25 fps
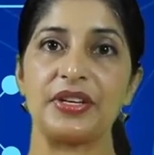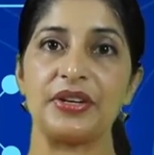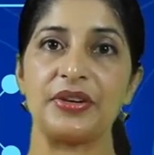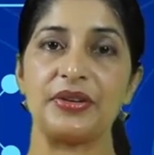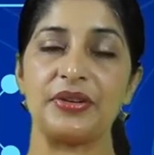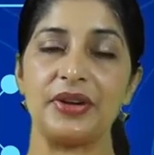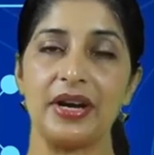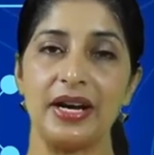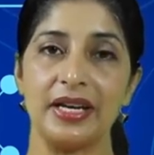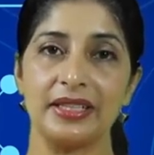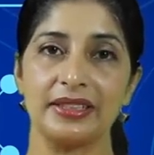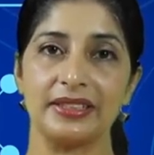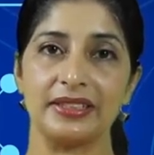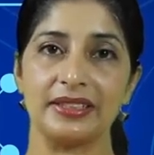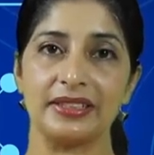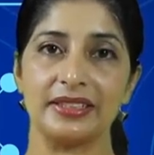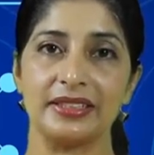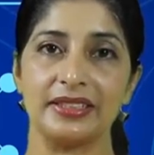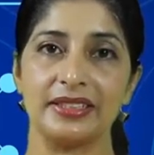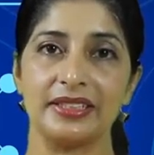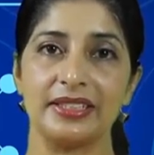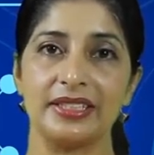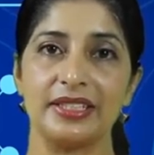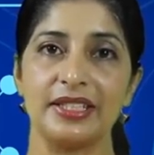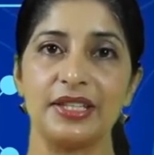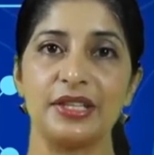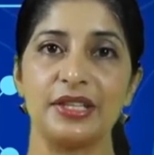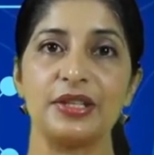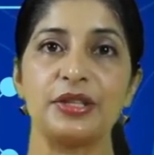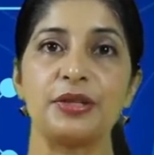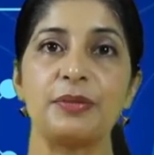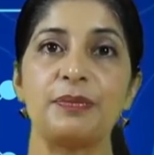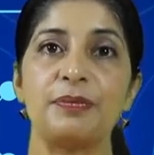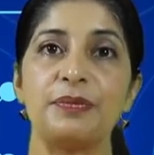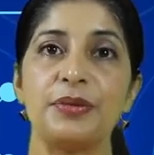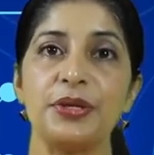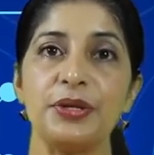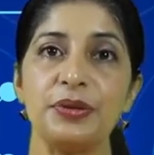Rather,
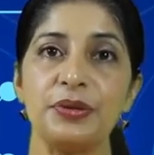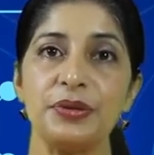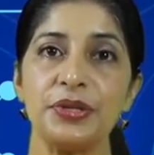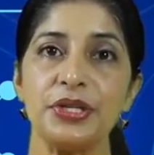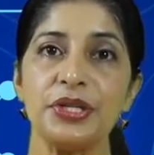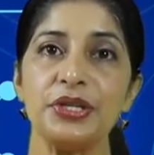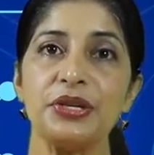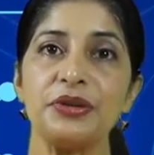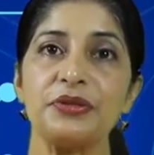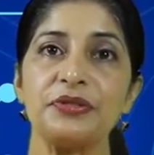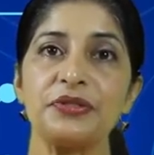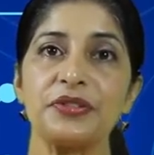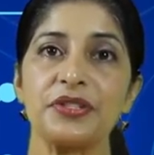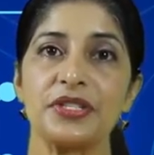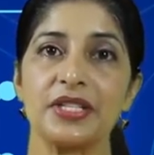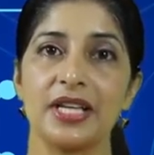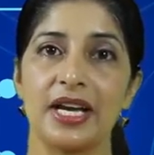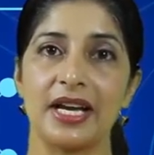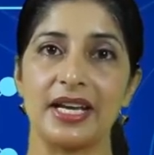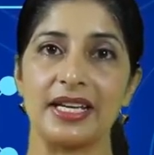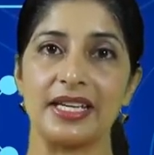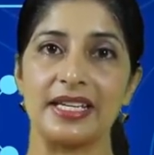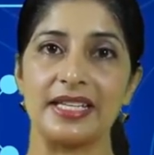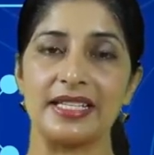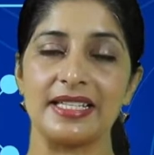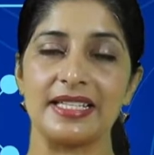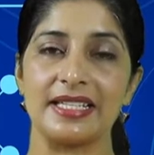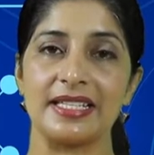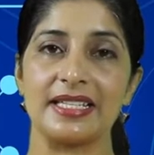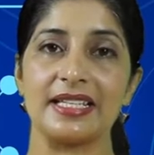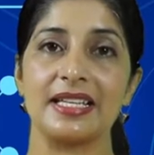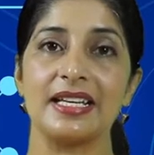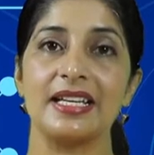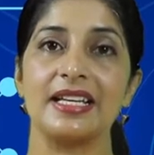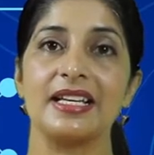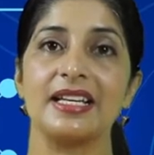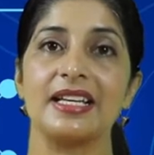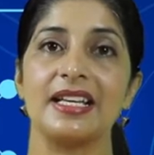the beauty of
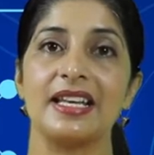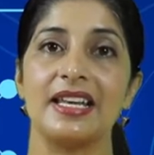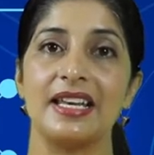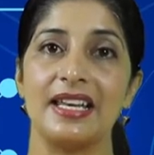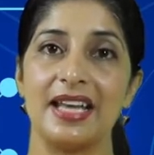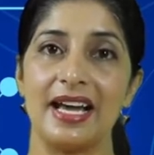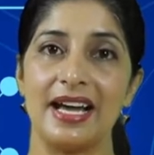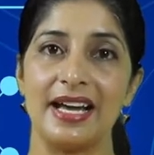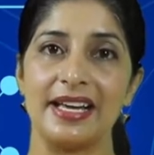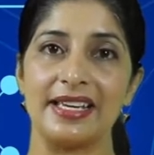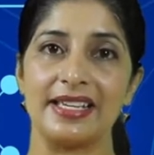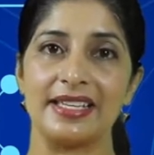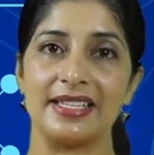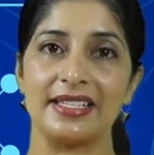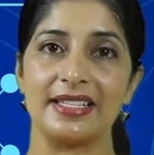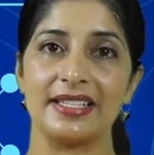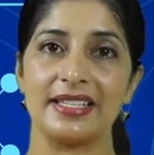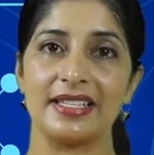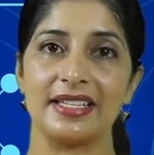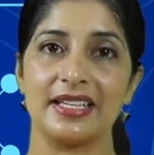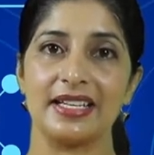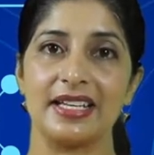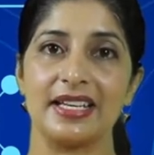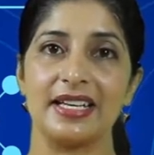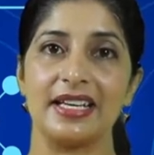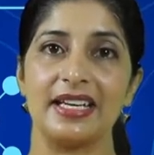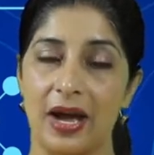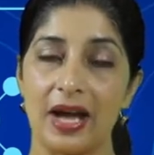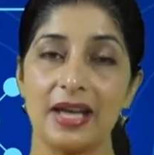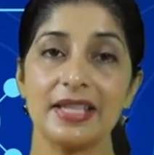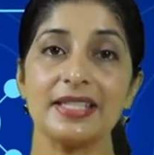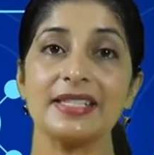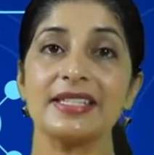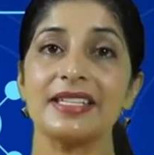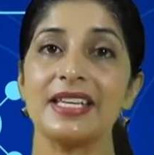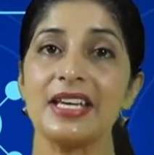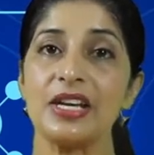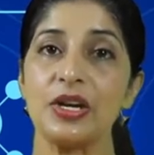science lies
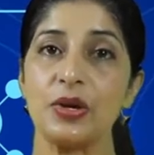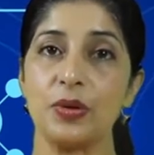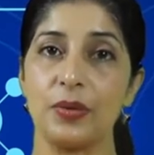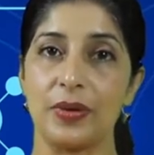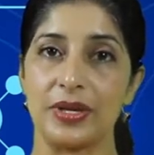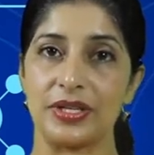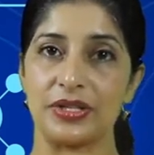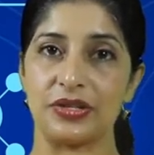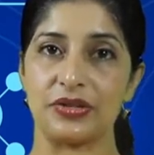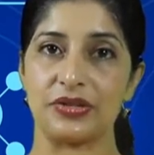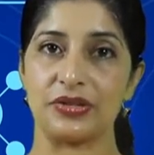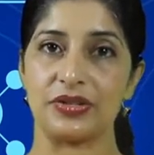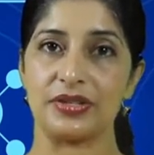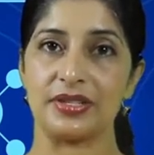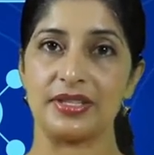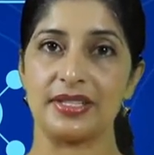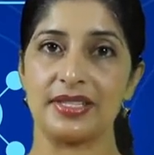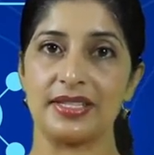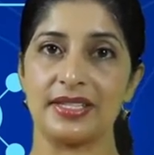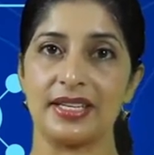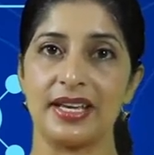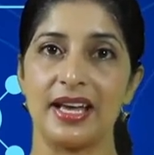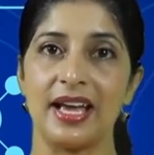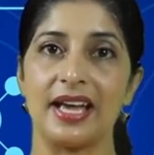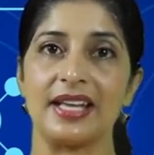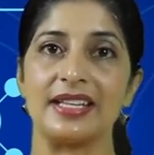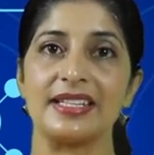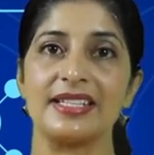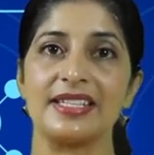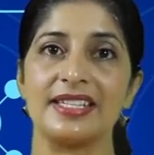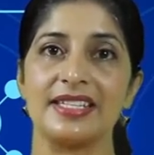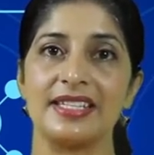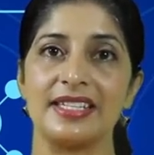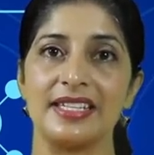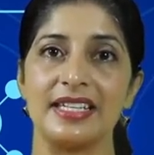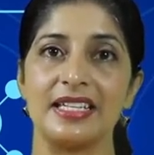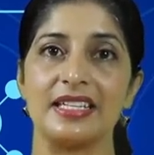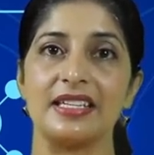asking questions and
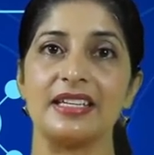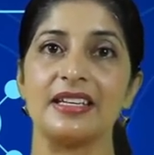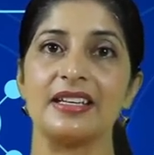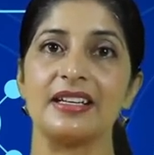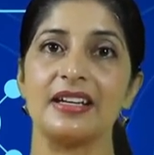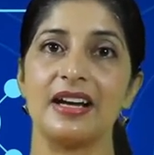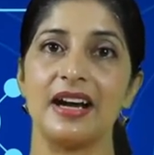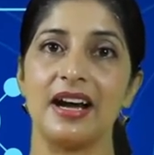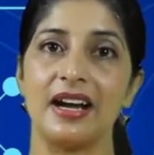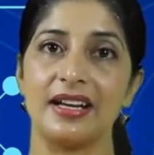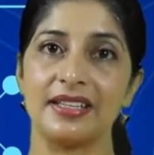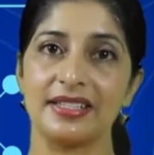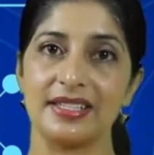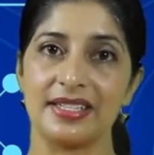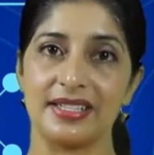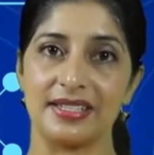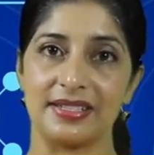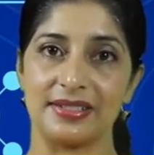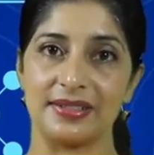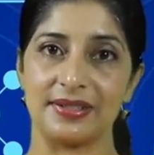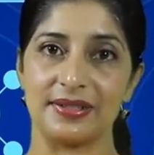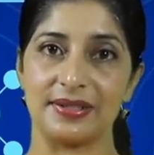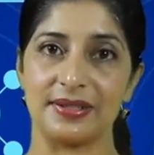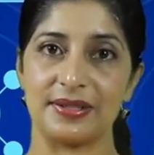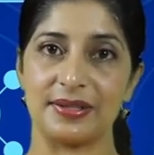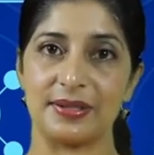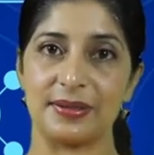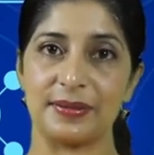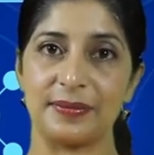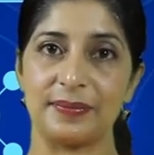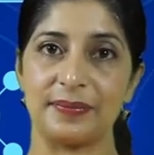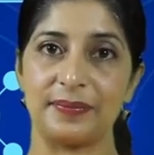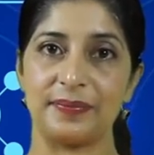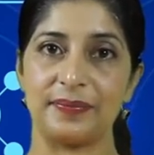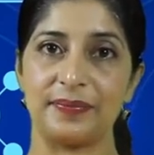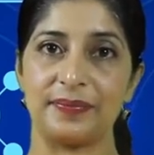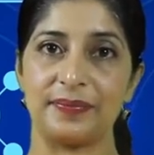seeking answers.